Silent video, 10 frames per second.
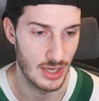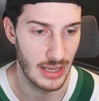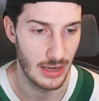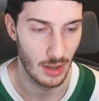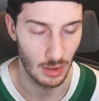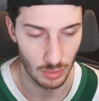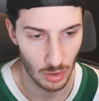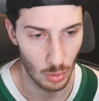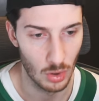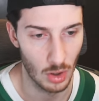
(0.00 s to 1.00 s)
Again, a
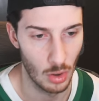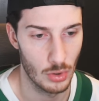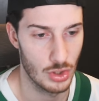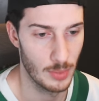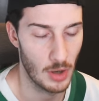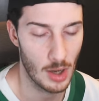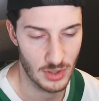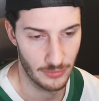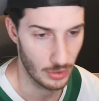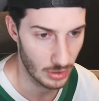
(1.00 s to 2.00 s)
lower ownership
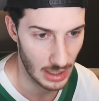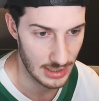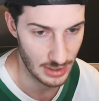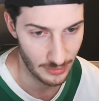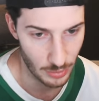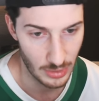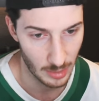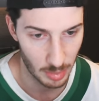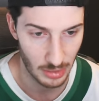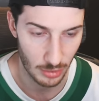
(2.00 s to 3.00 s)
option for you guys if you
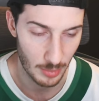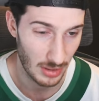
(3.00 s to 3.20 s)
need a player that